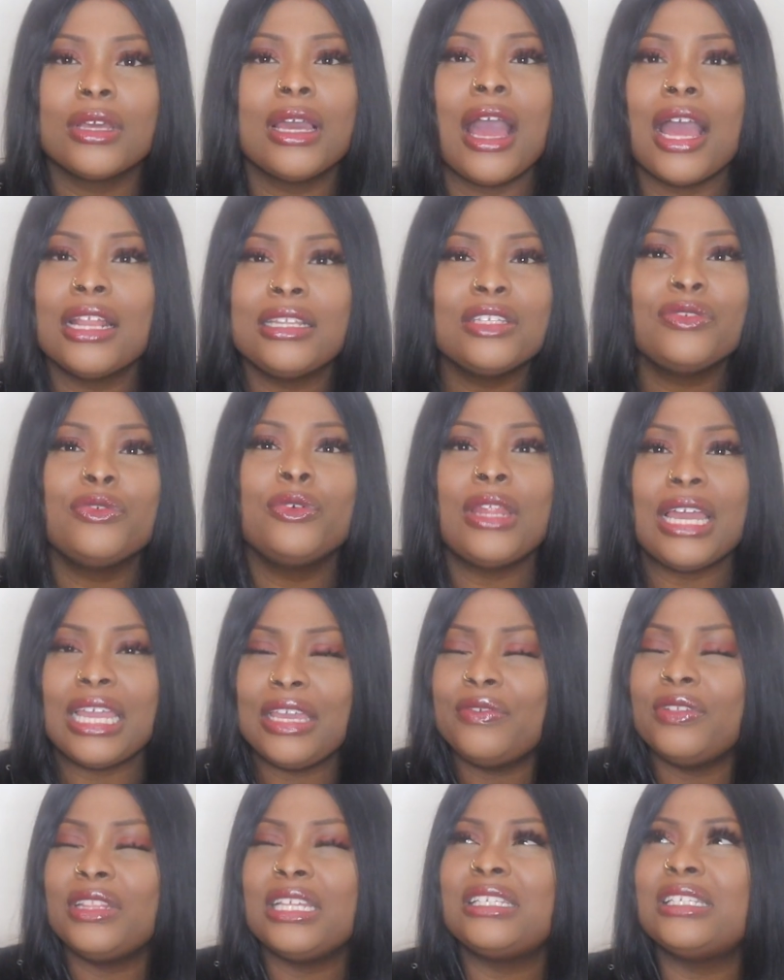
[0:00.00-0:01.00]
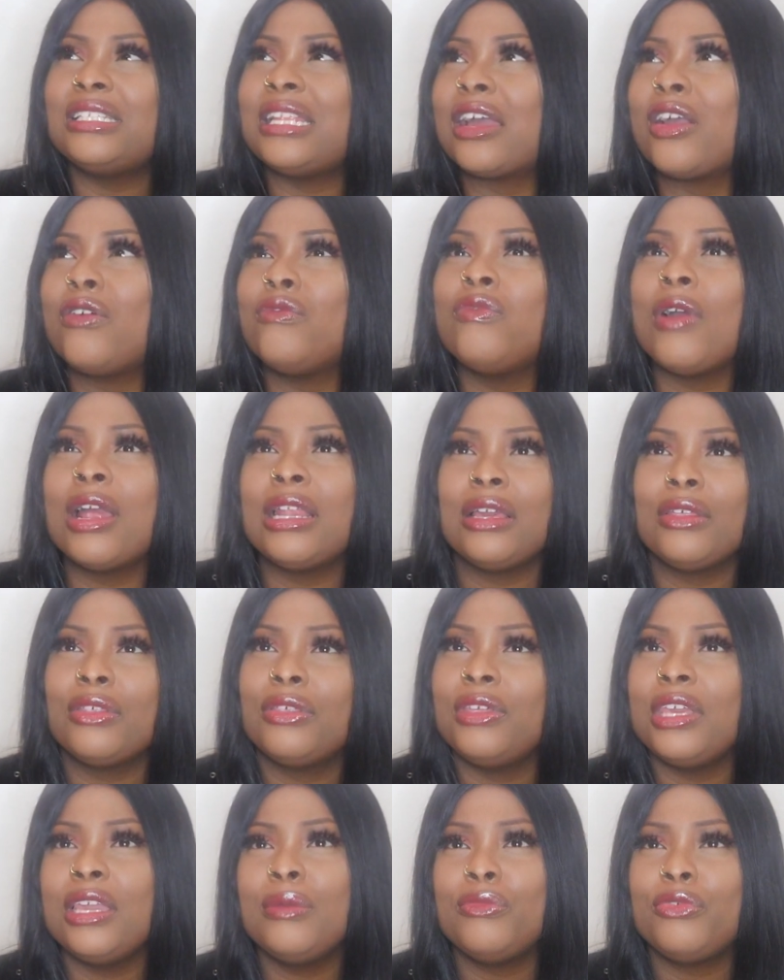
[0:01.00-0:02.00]
I just feel like even this is like a running
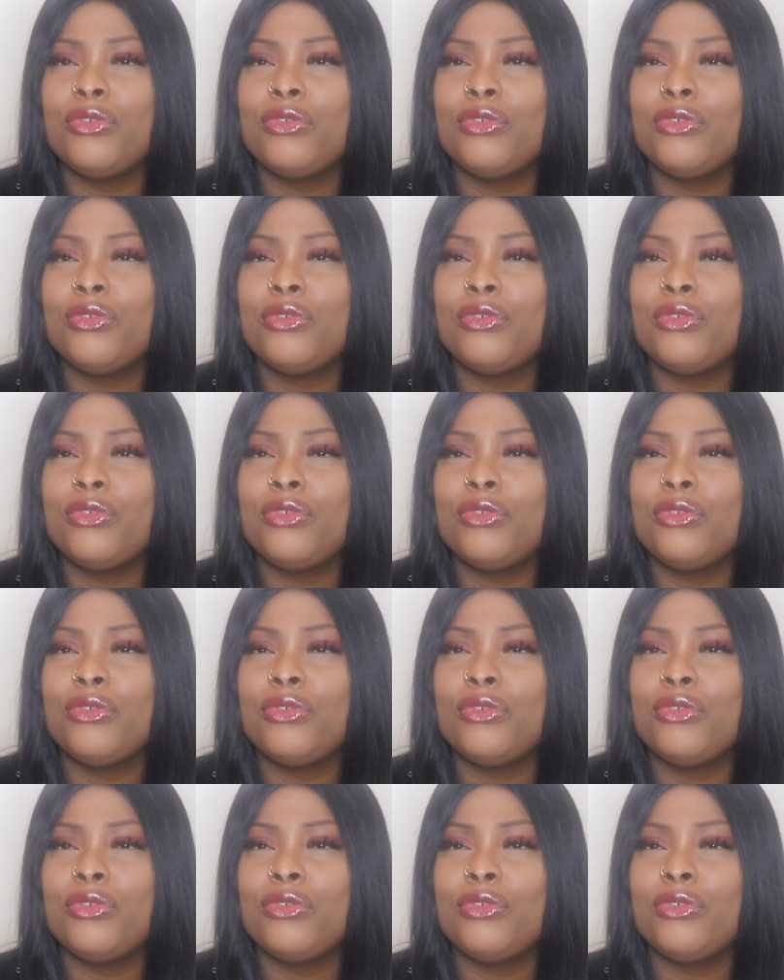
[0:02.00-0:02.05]
theme